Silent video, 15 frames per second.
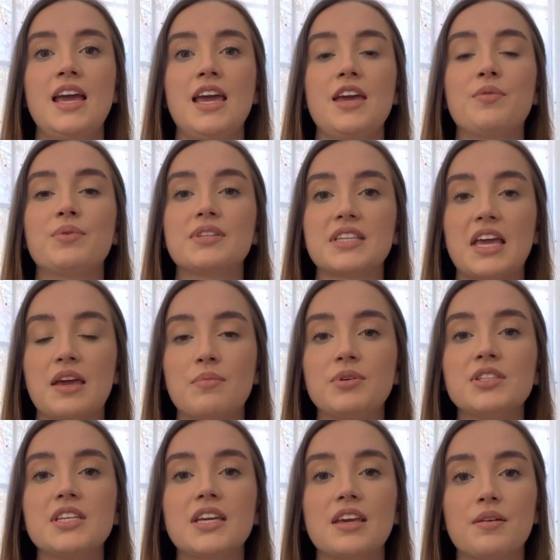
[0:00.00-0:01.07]
it was
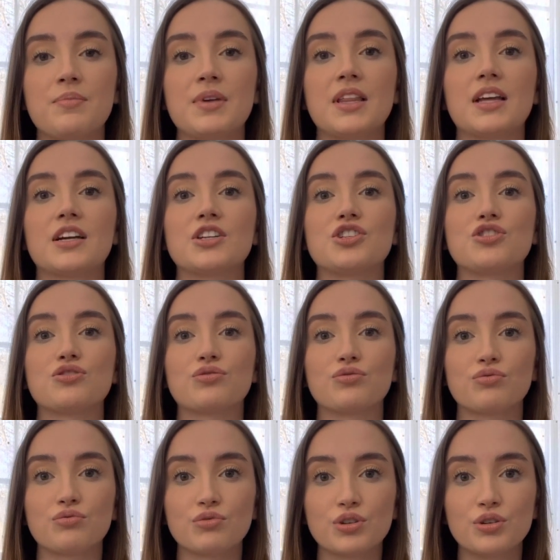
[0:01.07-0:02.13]
able to give me like a
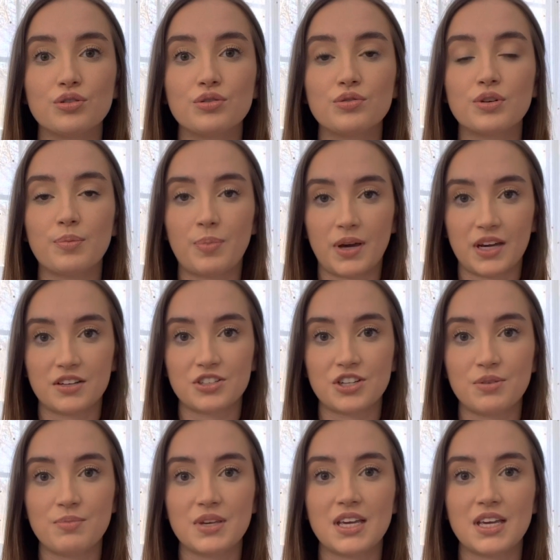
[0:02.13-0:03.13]
true depiction,